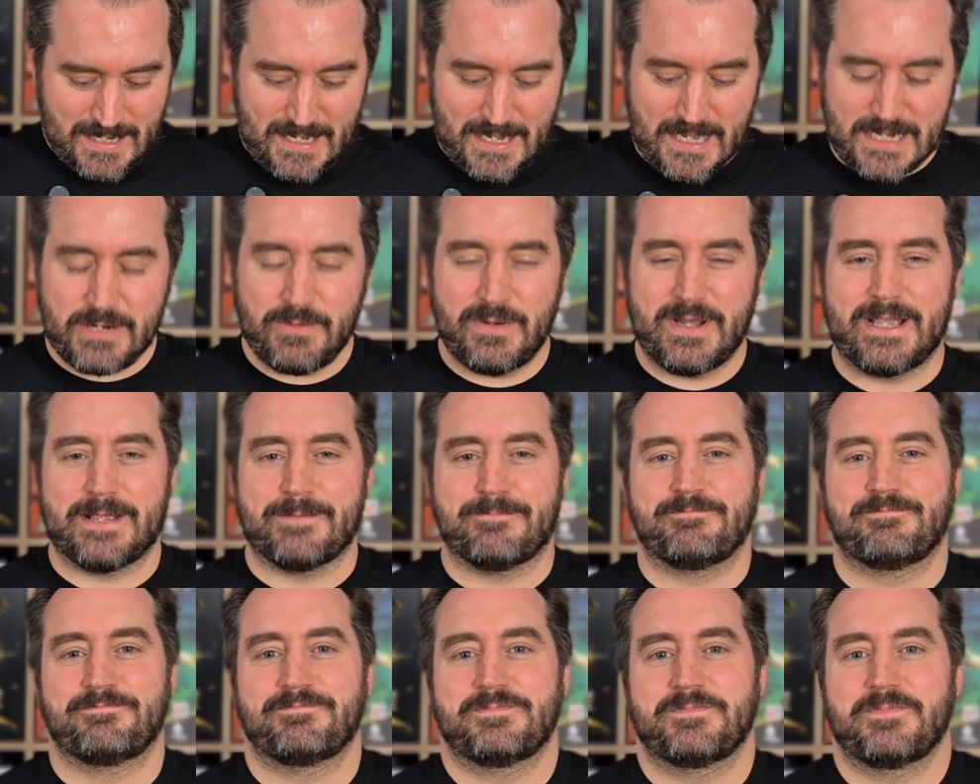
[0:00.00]
Anyway,
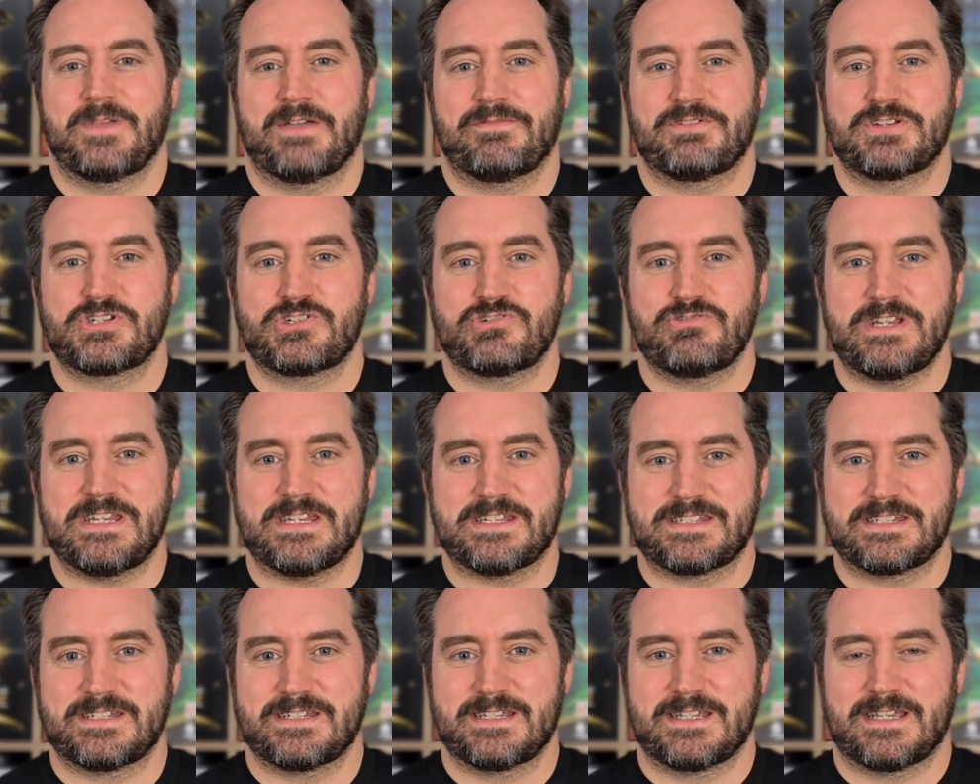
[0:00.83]
we have a
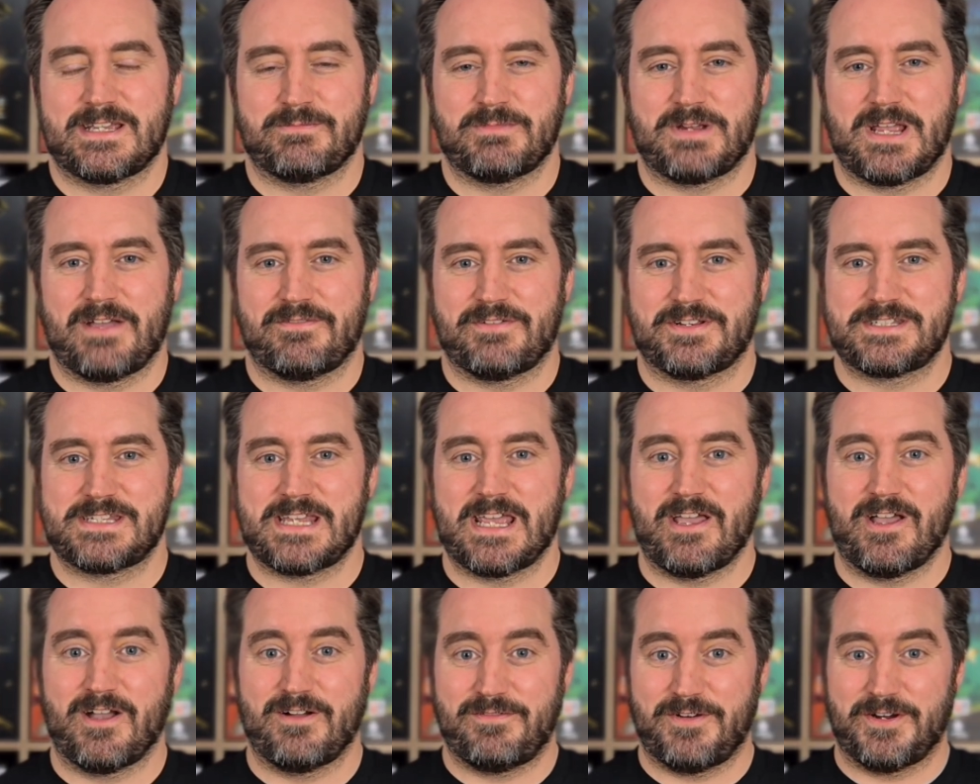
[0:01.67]
street, and we have a
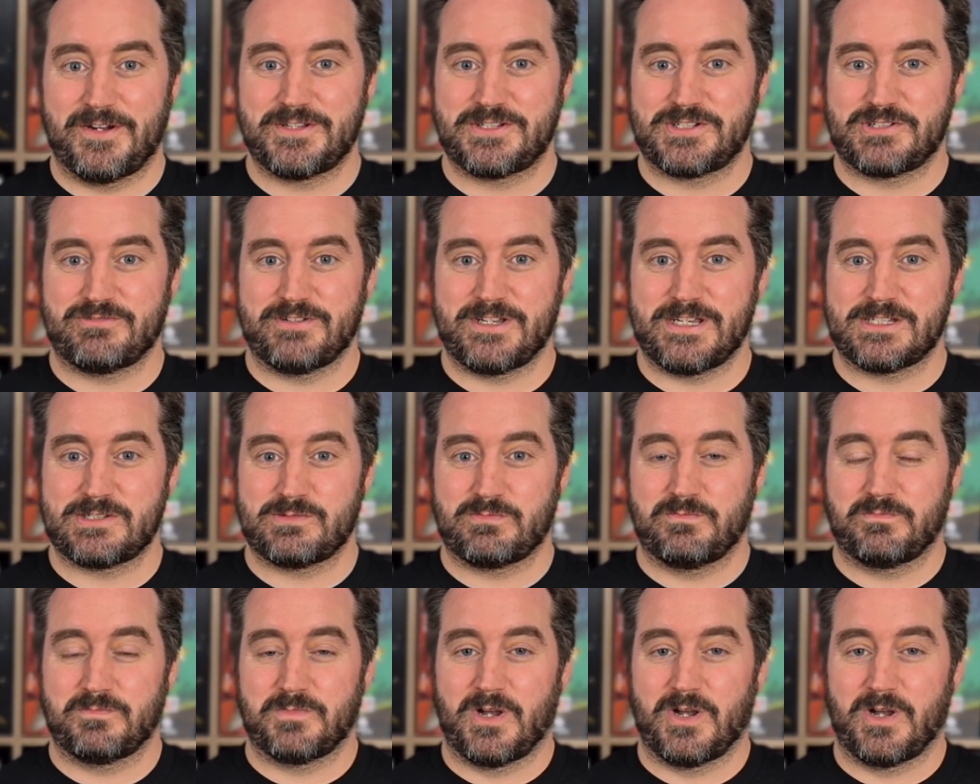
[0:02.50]
terrified street